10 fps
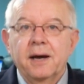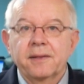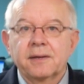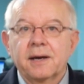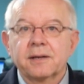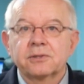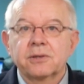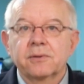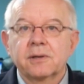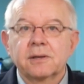Other data
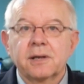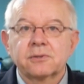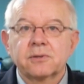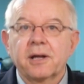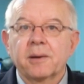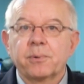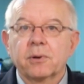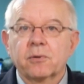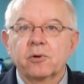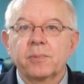showed that industrial
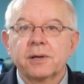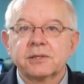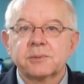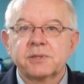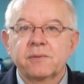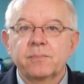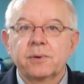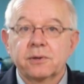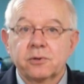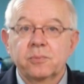output grew by just
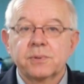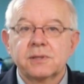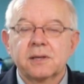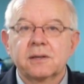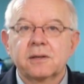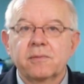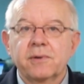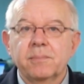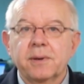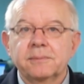7.2% in
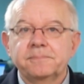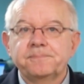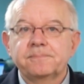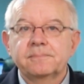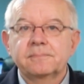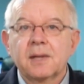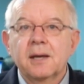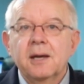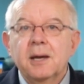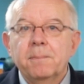November.
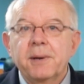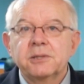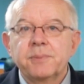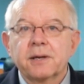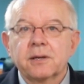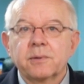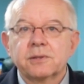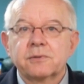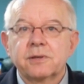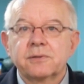Benchmark
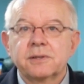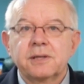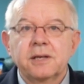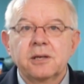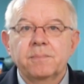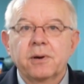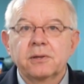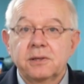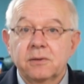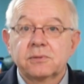US Treasury 10 year
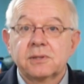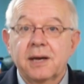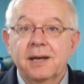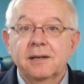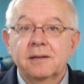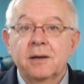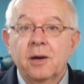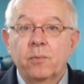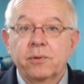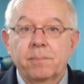bond yields ended
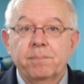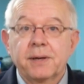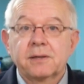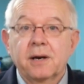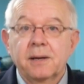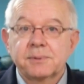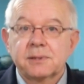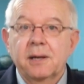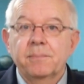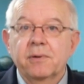with a big time
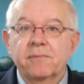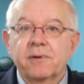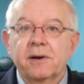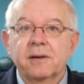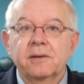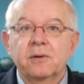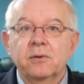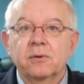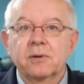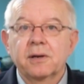slump on Friday in New
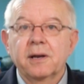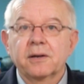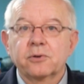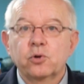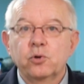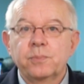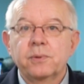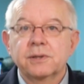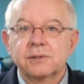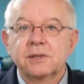York and now at
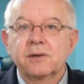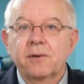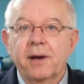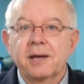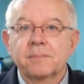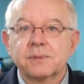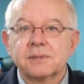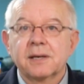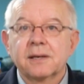2.08%.